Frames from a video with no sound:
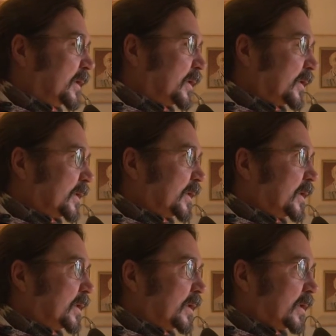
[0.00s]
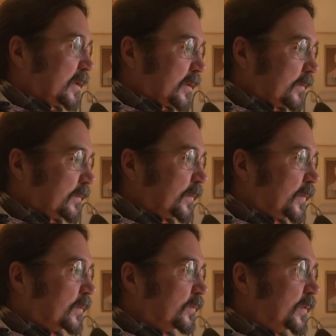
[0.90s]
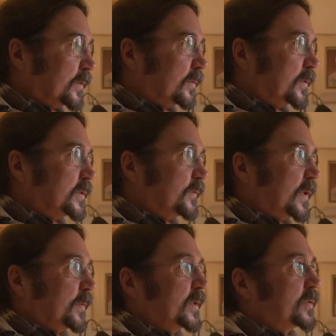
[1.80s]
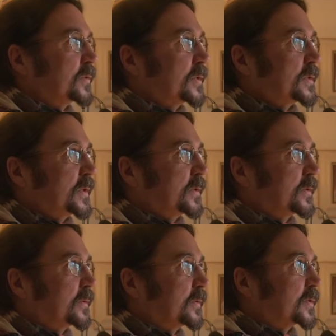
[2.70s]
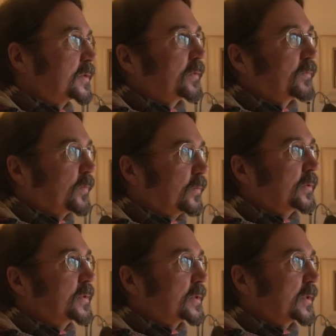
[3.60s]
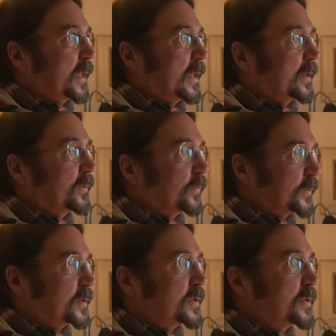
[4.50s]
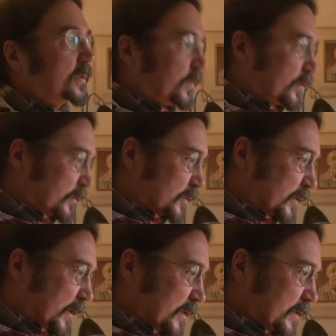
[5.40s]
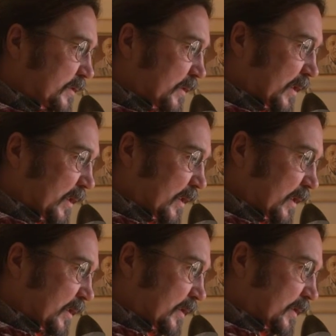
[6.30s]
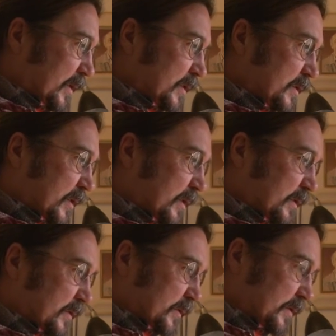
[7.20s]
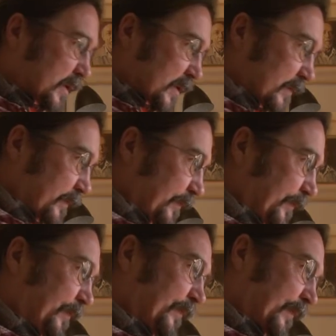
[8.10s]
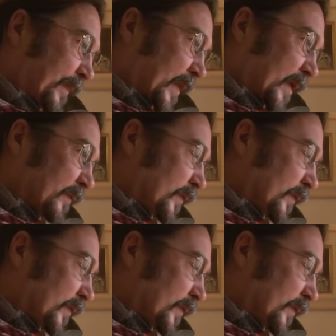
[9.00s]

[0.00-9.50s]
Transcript: And I think um, with, with developing interest in Silver Point and wanting to do portraits, these things um, have